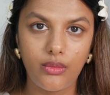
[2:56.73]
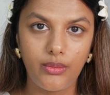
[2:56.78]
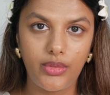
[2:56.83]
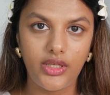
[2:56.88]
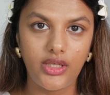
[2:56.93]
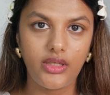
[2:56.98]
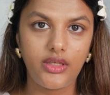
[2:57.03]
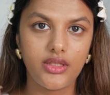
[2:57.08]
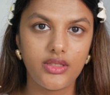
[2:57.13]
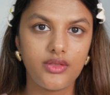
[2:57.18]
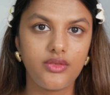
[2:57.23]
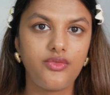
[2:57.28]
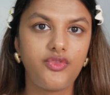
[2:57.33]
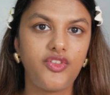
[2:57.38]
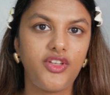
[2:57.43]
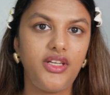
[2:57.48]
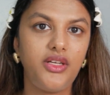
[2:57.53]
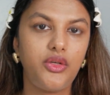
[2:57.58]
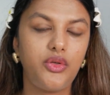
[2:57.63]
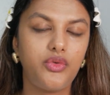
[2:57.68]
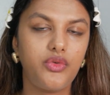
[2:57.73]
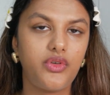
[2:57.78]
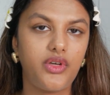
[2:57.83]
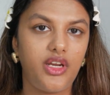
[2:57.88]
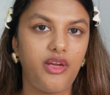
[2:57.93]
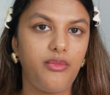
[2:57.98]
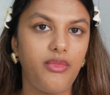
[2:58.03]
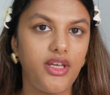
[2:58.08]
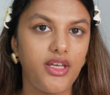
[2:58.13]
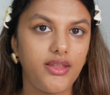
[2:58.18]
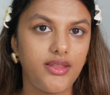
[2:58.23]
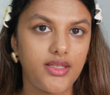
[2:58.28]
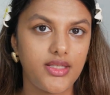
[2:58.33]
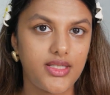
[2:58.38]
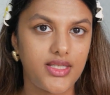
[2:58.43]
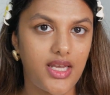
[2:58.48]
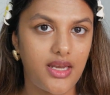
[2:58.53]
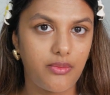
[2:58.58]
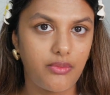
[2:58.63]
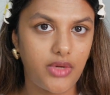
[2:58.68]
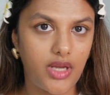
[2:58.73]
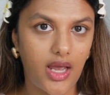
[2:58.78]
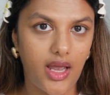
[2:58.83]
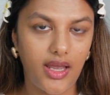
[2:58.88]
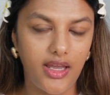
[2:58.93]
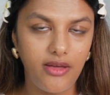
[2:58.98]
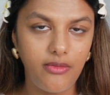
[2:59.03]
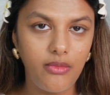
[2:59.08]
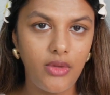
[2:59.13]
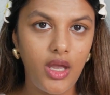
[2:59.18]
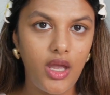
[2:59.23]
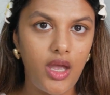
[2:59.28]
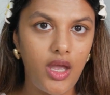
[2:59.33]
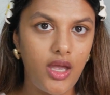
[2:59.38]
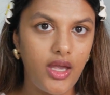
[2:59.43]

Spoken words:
but it doesn't feel too creamy at the same time.